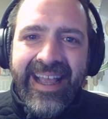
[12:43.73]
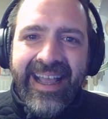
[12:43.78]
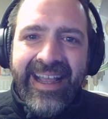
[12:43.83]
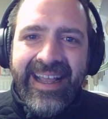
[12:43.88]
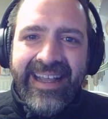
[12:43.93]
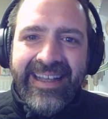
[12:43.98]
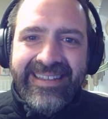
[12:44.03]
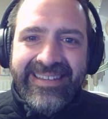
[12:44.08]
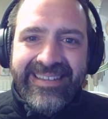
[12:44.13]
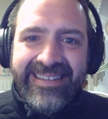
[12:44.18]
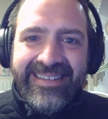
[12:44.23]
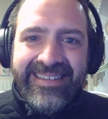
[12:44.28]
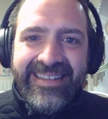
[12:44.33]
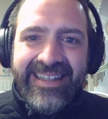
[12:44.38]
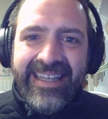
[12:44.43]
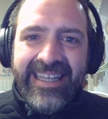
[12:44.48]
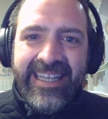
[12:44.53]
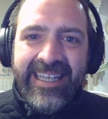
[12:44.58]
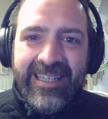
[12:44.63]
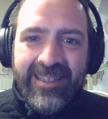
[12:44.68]
And
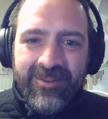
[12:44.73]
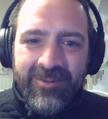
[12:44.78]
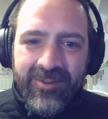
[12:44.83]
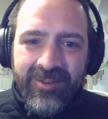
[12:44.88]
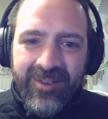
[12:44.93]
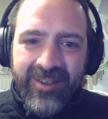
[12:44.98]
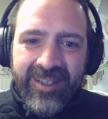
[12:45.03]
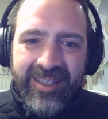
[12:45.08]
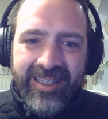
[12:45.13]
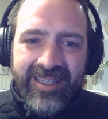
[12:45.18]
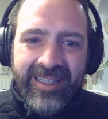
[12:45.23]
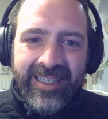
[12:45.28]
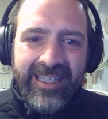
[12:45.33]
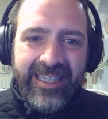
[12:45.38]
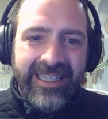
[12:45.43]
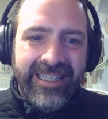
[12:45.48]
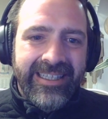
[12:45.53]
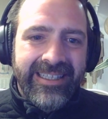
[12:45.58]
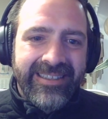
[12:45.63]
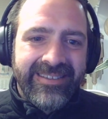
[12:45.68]
if
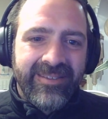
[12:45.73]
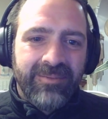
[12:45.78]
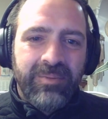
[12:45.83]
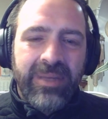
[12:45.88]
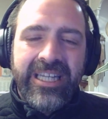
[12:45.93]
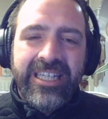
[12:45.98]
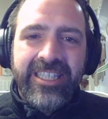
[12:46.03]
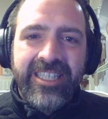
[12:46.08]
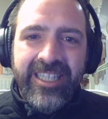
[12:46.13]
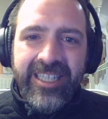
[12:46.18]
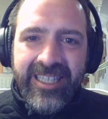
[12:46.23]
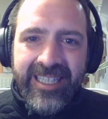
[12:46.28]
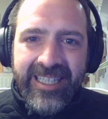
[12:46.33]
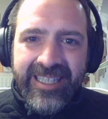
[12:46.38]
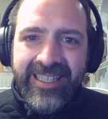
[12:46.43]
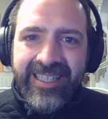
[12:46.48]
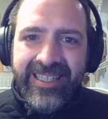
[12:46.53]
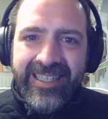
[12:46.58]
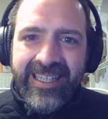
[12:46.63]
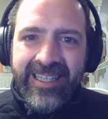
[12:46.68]
it's been JITted,
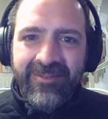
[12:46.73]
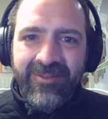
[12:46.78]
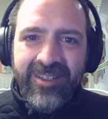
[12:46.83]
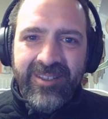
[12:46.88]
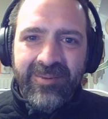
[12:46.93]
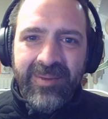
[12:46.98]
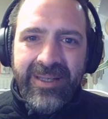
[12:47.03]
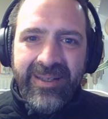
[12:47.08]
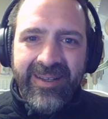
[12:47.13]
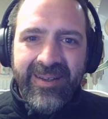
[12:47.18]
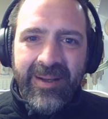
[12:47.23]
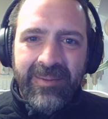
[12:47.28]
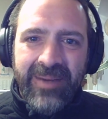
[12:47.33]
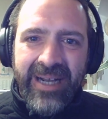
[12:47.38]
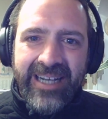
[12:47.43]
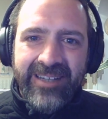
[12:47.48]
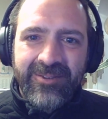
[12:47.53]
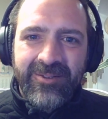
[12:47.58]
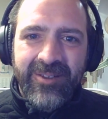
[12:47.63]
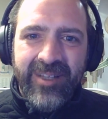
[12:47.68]
if it's been
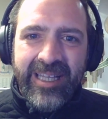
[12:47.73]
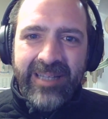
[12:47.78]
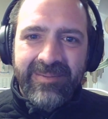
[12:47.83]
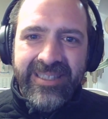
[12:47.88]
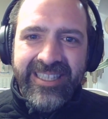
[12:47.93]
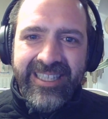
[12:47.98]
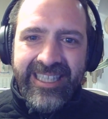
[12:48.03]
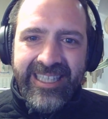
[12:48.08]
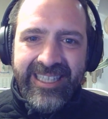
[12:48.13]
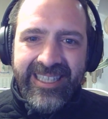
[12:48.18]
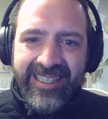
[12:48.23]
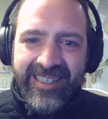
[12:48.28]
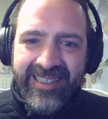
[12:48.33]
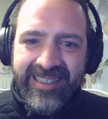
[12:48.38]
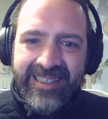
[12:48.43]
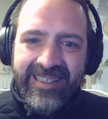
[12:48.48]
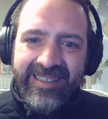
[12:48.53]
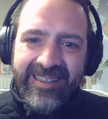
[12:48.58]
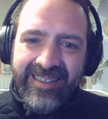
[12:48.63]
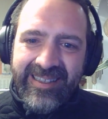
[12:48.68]
compiled for that machine,
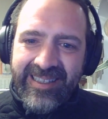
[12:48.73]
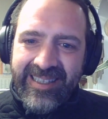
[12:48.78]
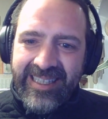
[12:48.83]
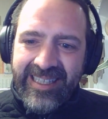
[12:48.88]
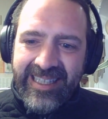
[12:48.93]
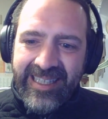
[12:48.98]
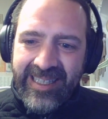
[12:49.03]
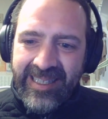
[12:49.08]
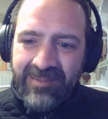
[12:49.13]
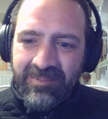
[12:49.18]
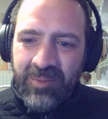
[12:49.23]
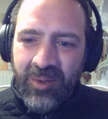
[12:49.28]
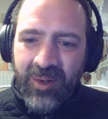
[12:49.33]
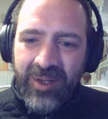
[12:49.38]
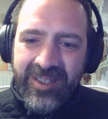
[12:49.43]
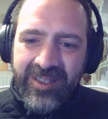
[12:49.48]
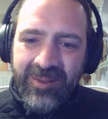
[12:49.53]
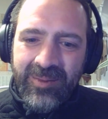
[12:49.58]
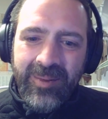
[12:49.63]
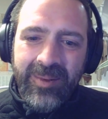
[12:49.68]
the
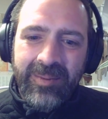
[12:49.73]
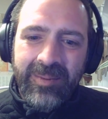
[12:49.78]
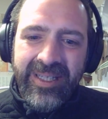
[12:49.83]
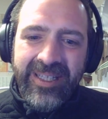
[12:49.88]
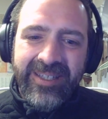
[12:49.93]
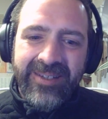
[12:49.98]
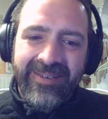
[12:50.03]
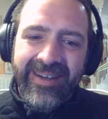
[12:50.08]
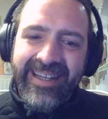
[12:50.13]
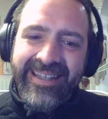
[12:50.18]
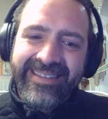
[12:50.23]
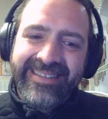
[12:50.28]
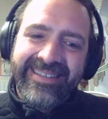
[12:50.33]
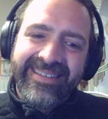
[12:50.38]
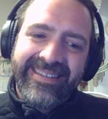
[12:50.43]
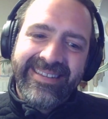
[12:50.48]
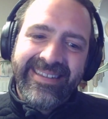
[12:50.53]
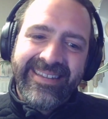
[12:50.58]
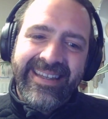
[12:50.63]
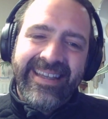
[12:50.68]
pointer will be correct
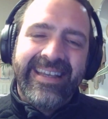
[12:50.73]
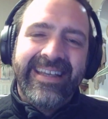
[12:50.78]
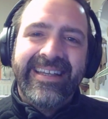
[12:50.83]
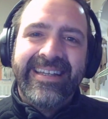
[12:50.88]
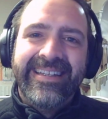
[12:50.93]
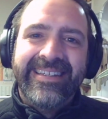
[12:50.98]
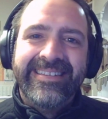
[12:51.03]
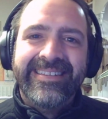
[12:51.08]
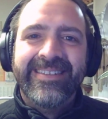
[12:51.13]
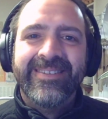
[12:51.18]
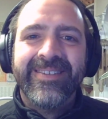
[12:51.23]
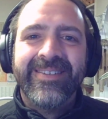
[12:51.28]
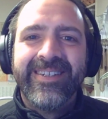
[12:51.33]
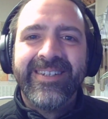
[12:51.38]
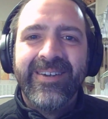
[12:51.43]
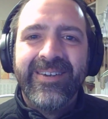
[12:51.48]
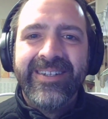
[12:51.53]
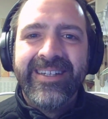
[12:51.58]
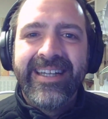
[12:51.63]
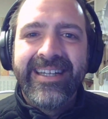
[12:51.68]
and you will
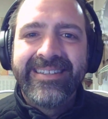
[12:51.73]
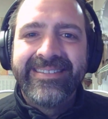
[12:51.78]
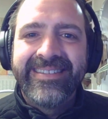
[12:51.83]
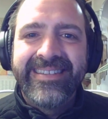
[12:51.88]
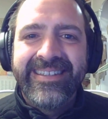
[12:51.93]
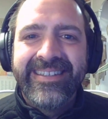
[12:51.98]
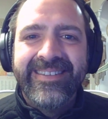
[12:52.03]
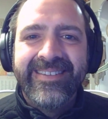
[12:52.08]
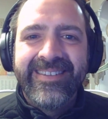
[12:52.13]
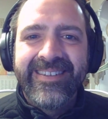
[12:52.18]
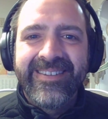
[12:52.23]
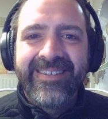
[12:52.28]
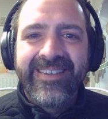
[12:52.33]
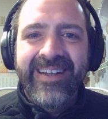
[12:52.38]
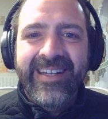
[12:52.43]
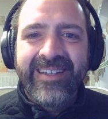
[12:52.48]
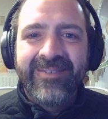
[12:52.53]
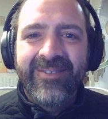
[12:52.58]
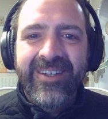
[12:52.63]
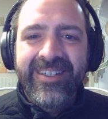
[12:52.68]
go and execute the
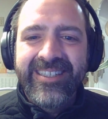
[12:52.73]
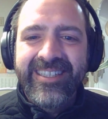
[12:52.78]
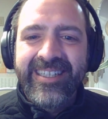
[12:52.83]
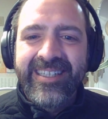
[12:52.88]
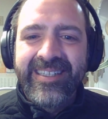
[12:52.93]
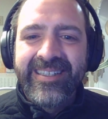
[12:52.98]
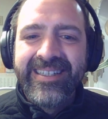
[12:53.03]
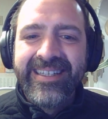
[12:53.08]
correct function.